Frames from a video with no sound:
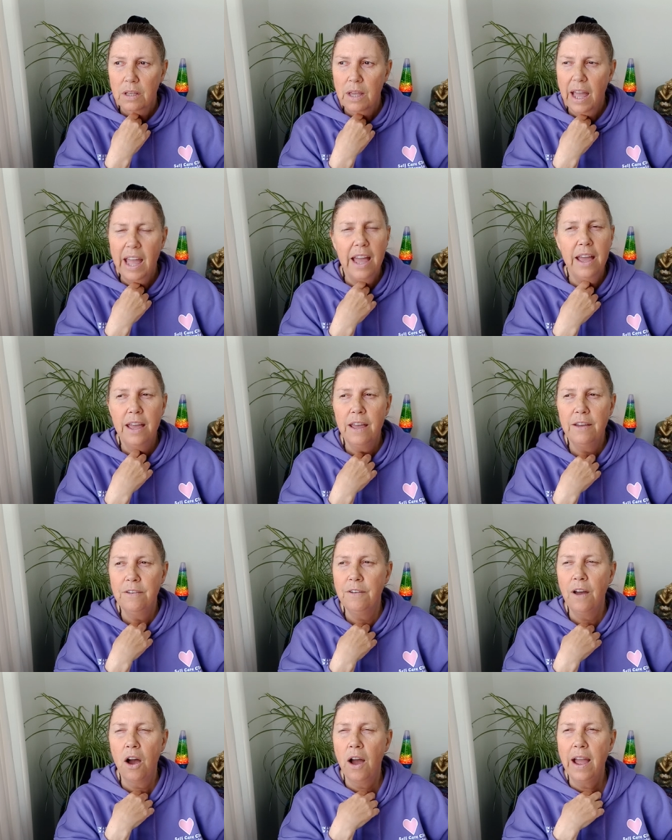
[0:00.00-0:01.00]

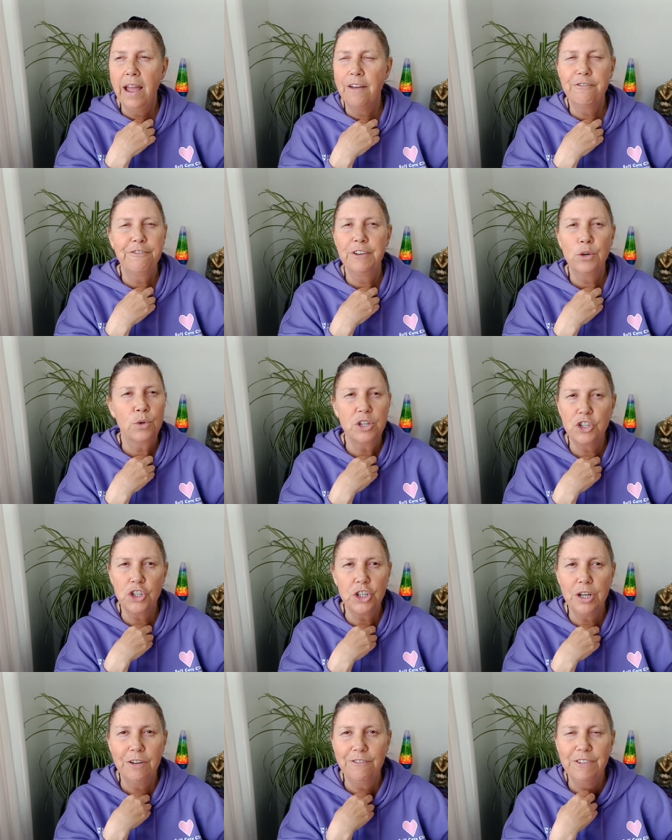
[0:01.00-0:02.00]
have, I have felt
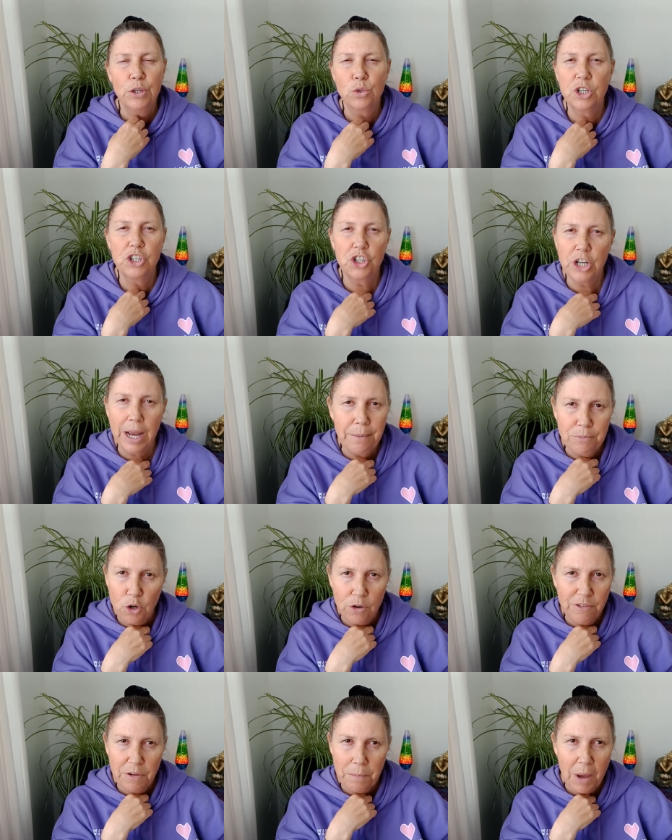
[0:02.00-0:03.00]
felt ashamed
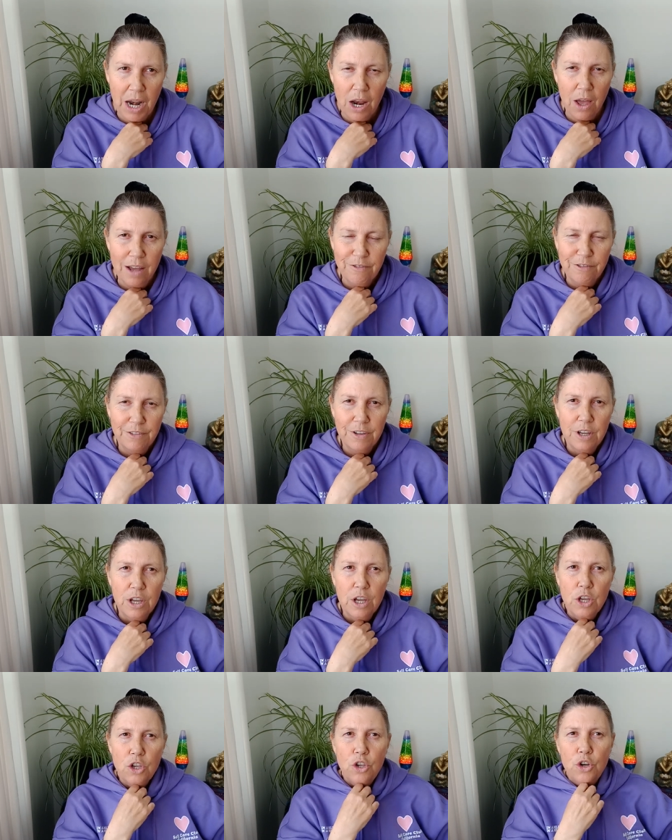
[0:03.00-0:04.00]
of in my life,
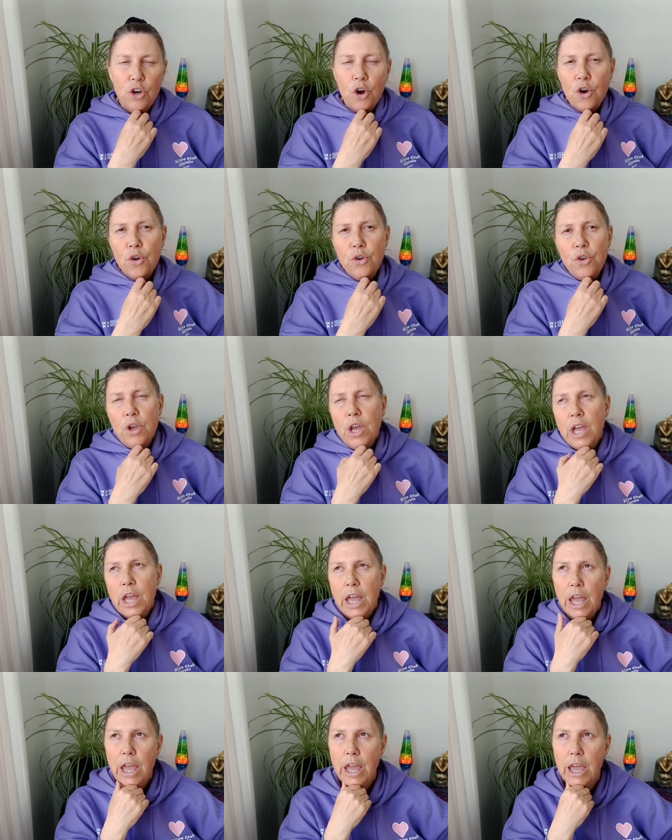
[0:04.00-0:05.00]
you know,
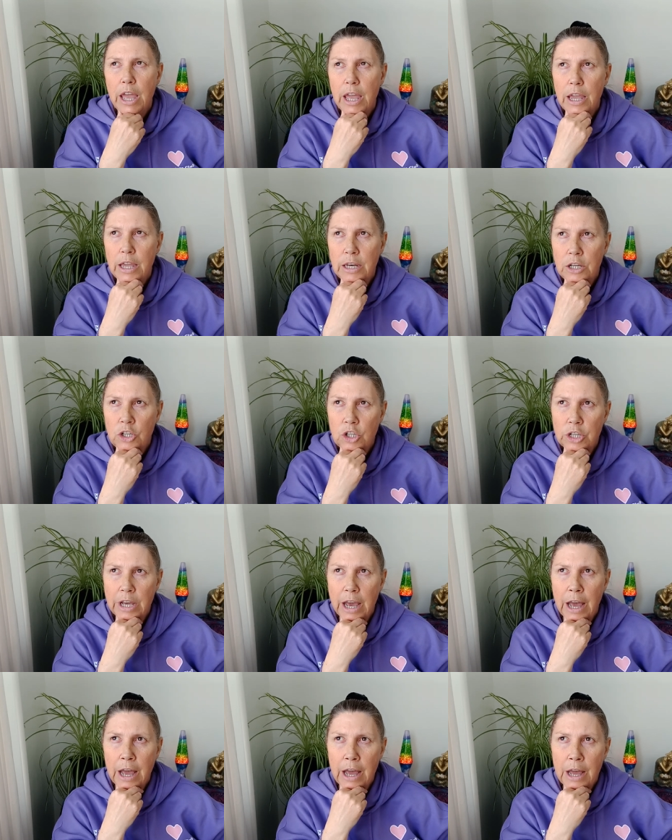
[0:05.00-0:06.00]
and
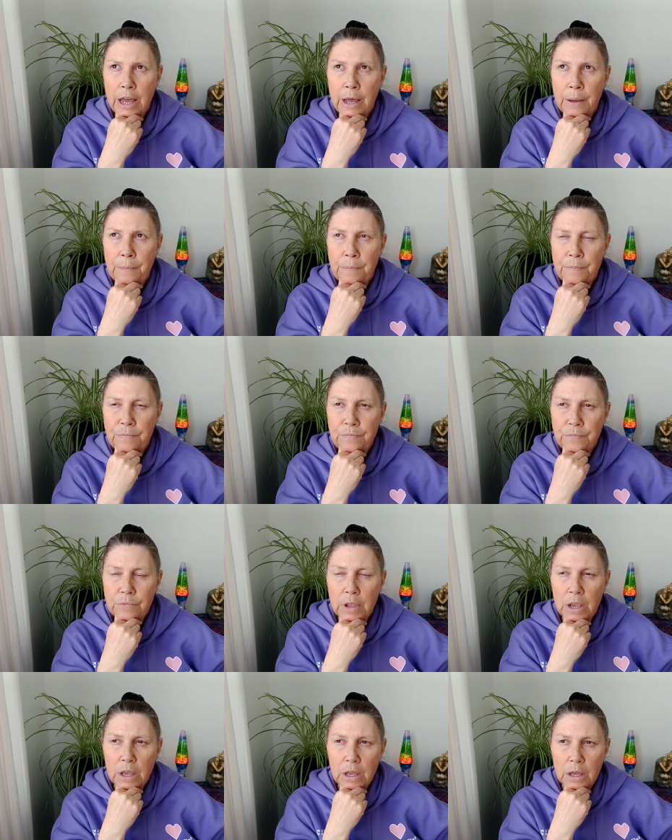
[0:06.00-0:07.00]
um,
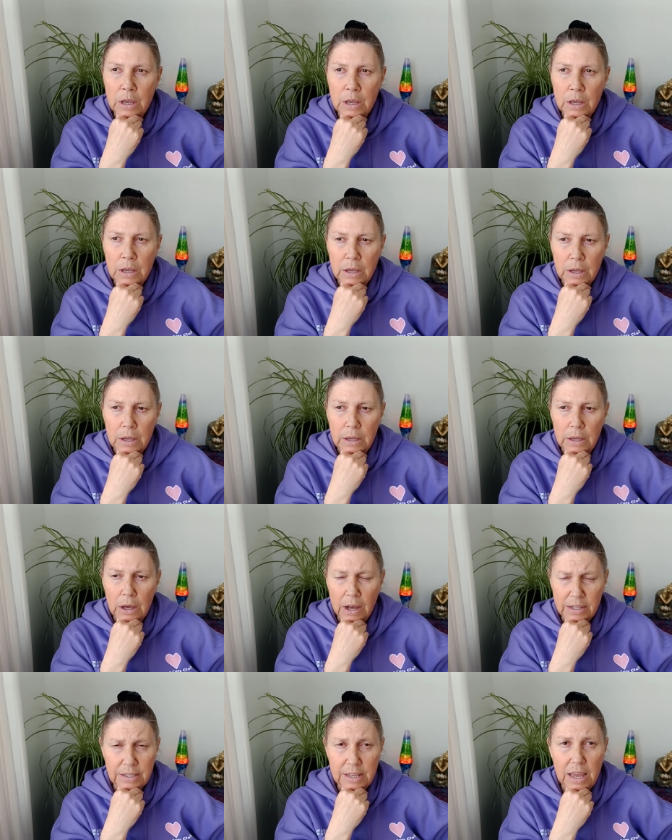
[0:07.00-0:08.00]

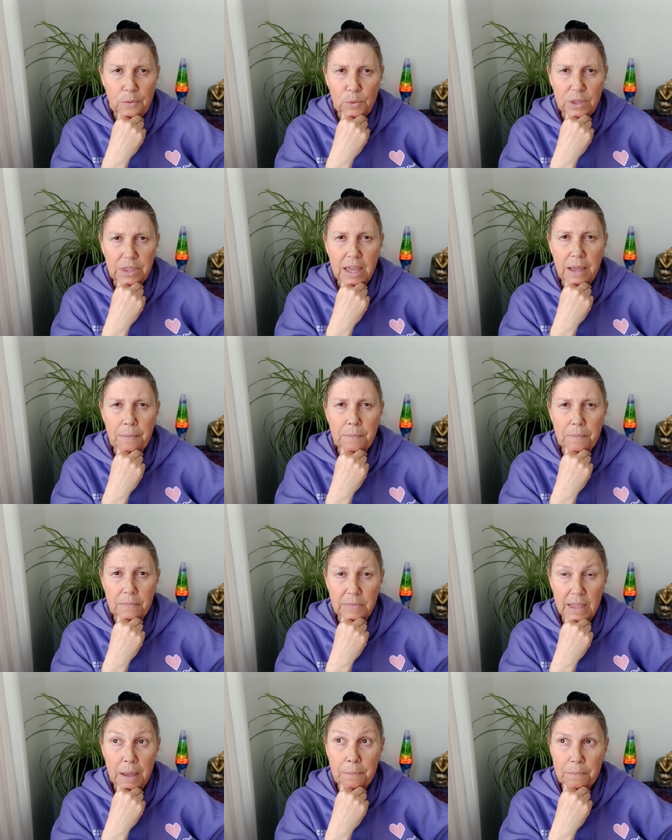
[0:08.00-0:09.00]
I sat with that
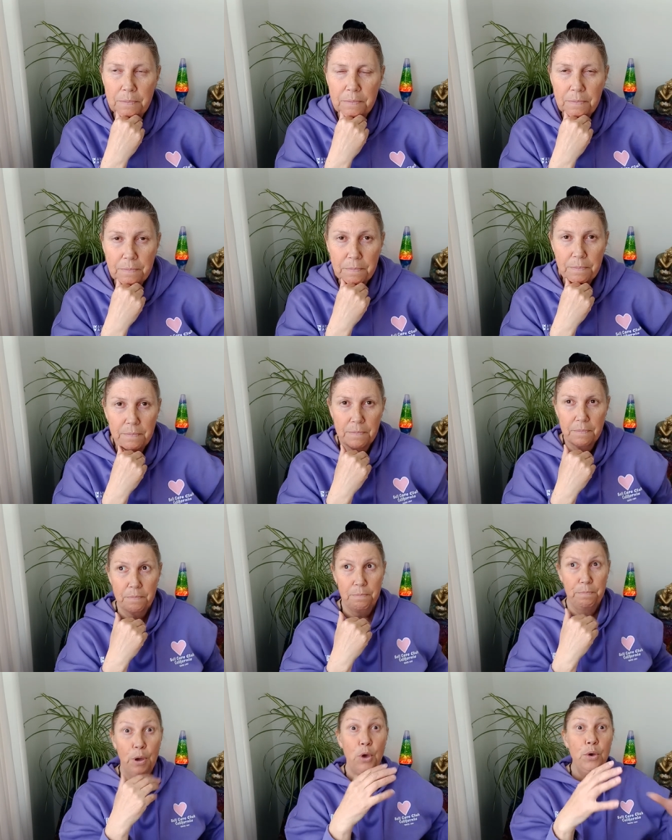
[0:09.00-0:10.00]
that
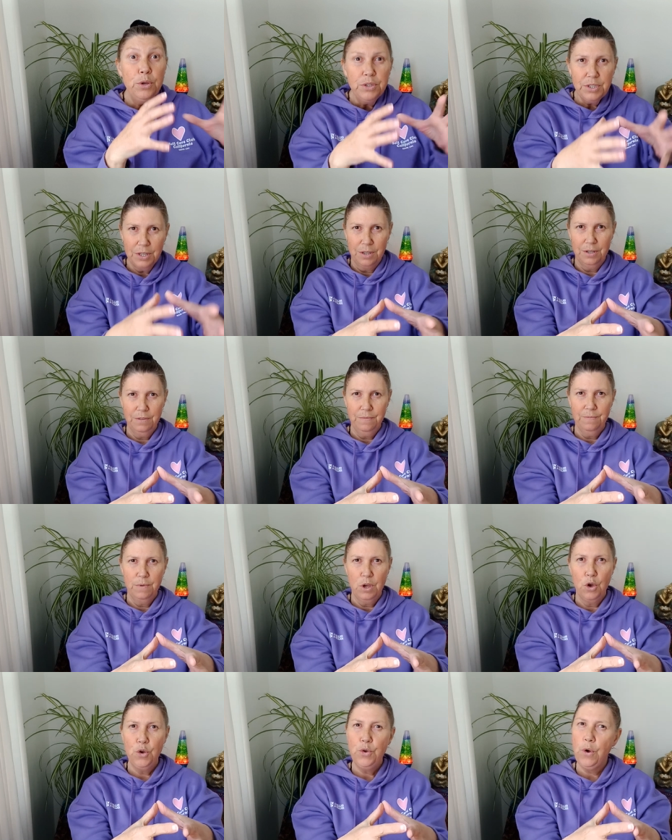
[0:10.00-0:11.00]
person
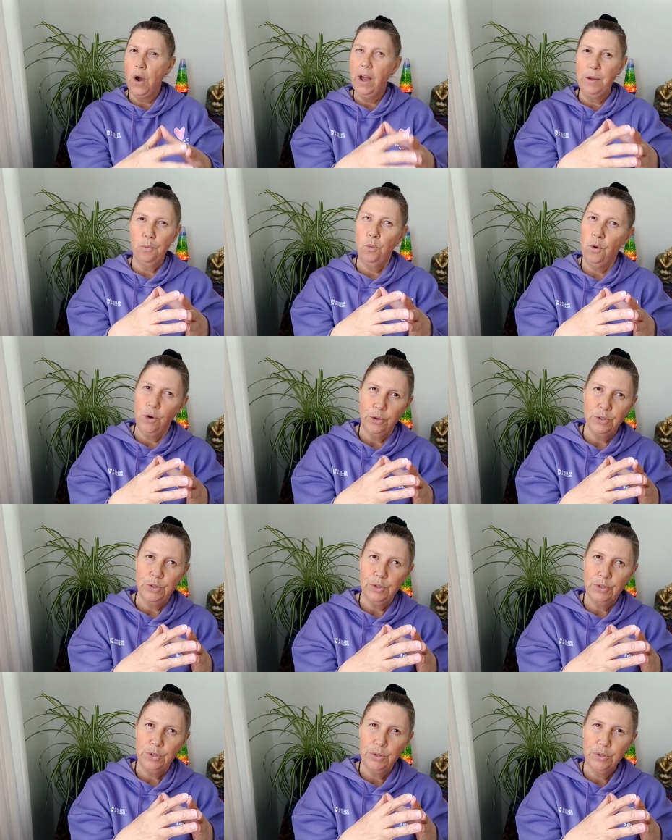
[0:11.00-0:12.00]
who I
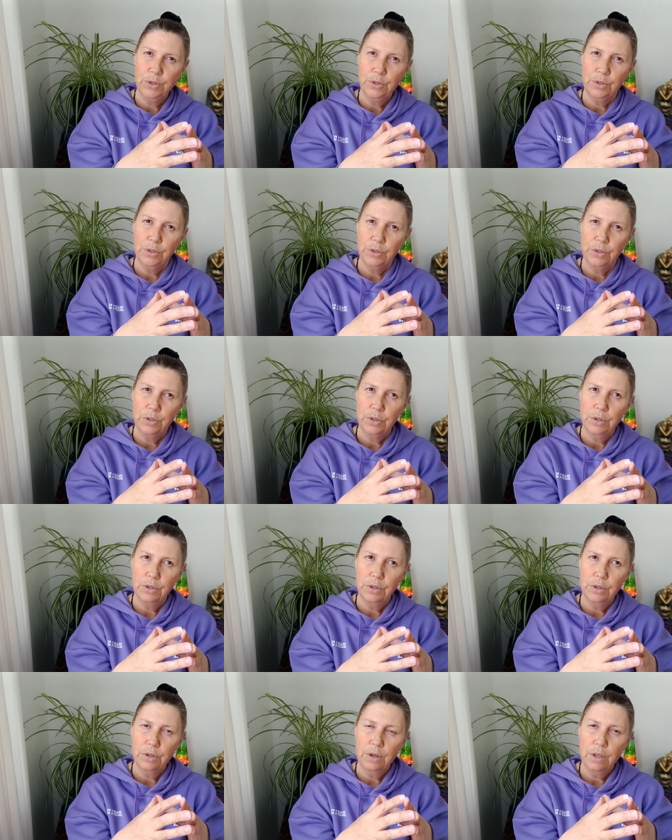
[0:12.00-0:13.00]
was
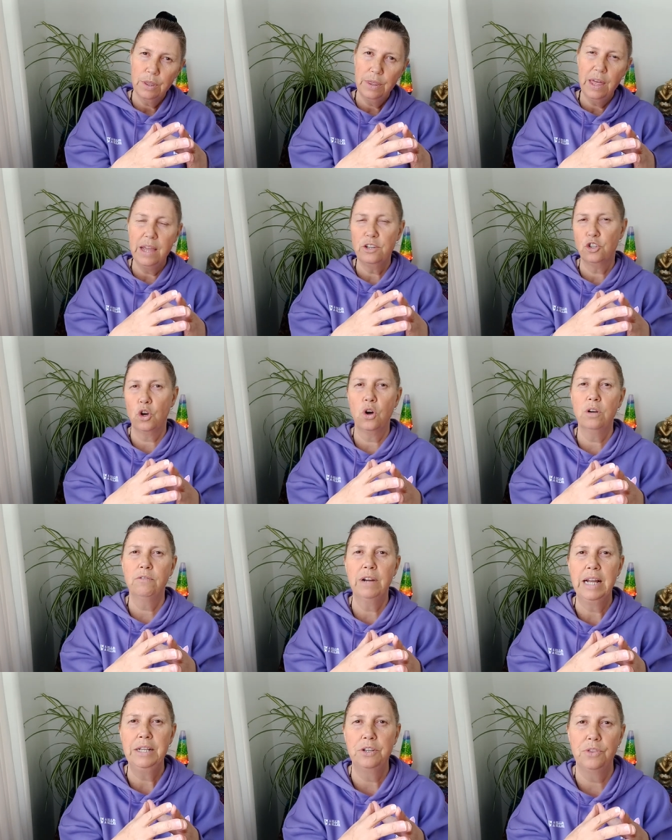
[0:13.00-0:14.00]
that
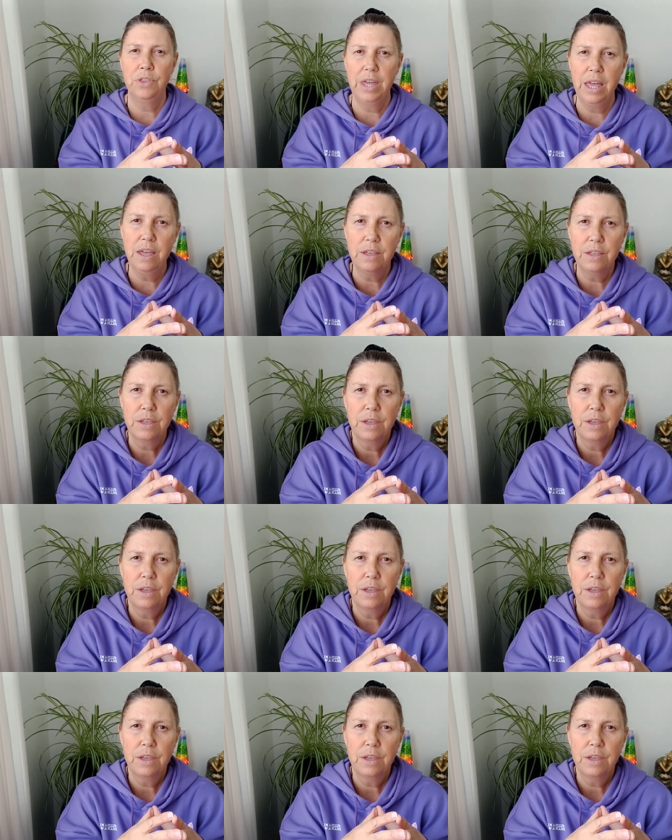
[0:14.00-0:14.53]
tolerated that,